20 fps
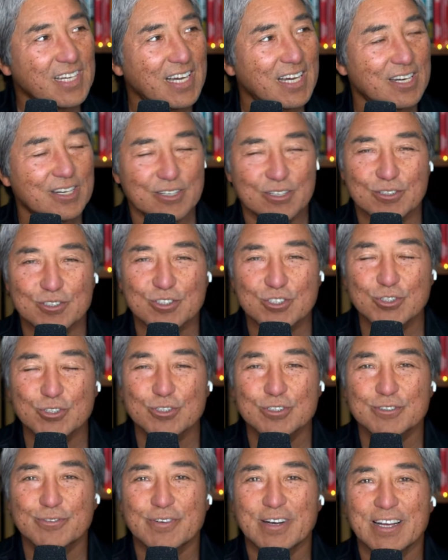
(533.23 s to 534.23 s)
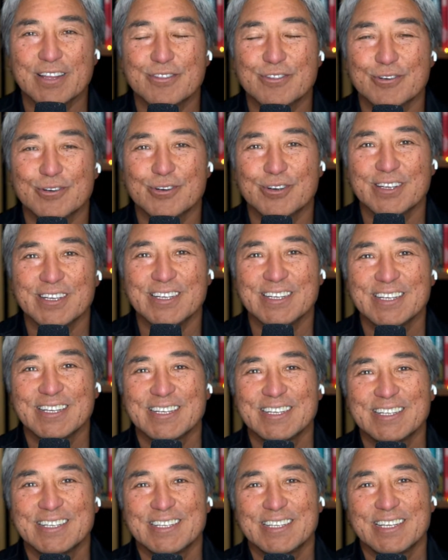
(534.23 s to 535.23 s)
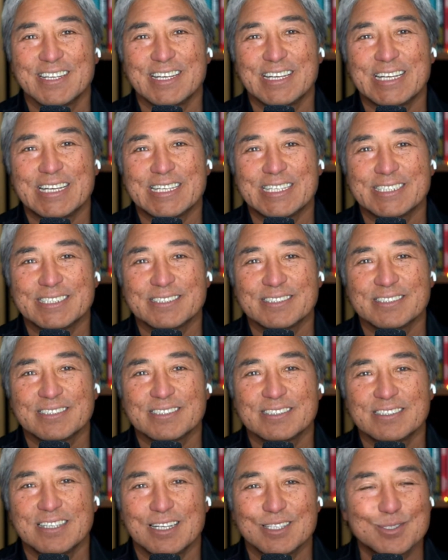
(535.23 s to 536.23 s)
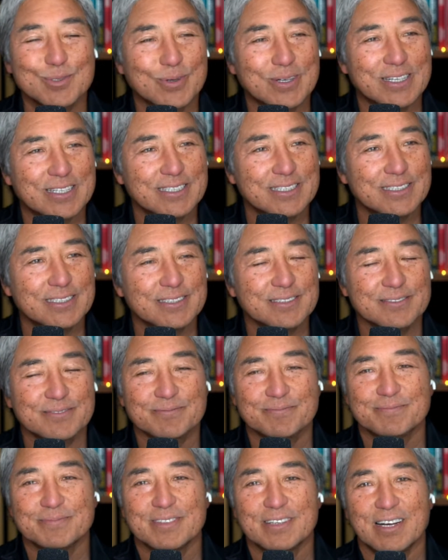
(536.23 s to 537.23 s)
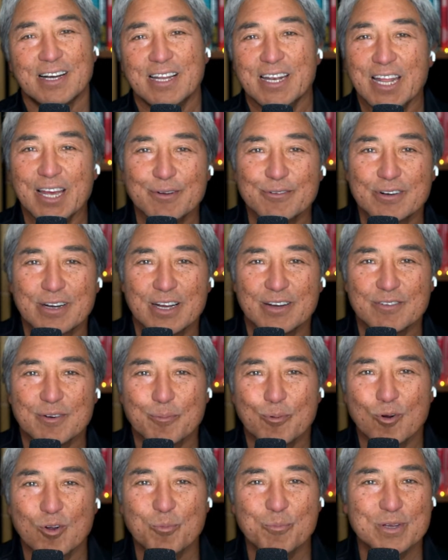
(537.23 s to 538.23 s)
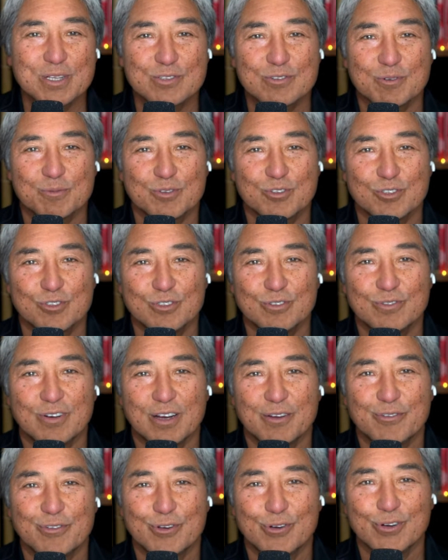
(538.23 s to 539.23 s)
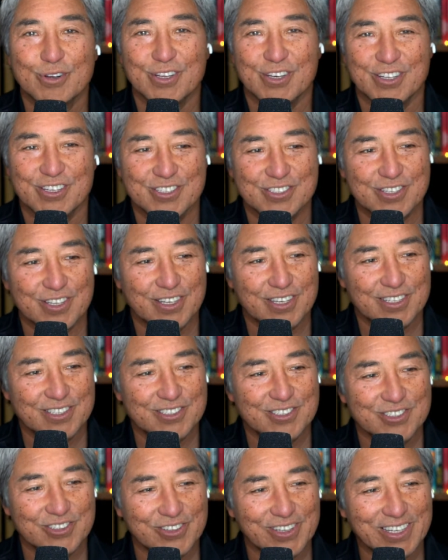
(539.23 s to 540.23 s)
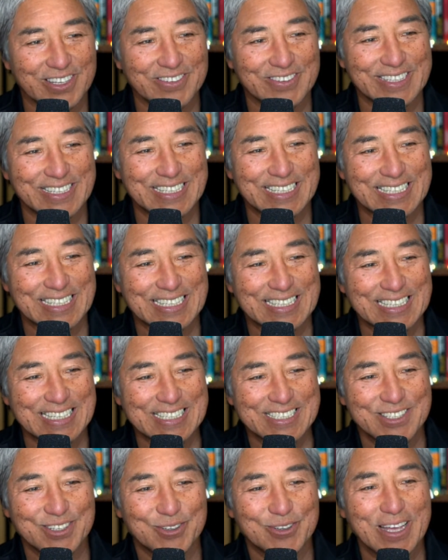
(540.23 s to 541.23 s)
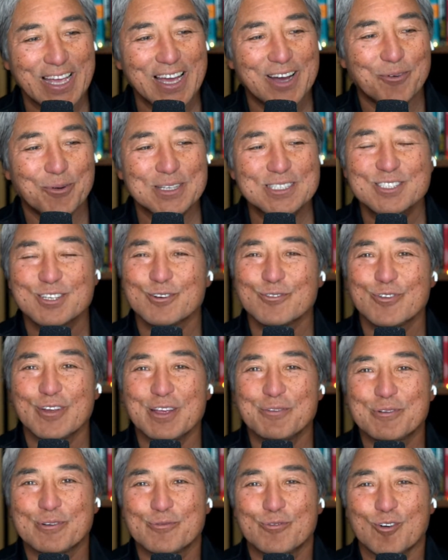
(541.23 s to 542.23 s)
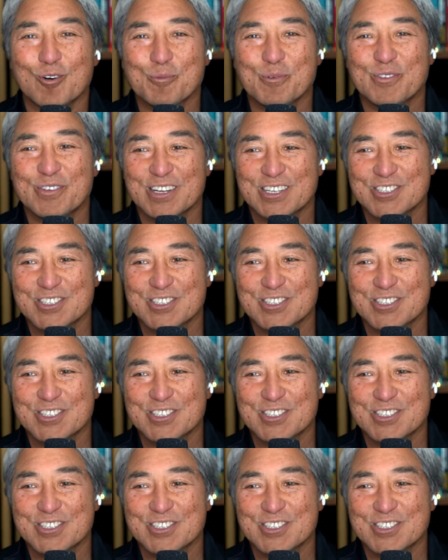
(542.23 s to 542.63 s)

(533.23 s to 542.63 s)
I don't know, 2 to 5:30, and that's why I never have appointments from 2 to 5:30 these days. So anyway, so yeah, what's your favorite form of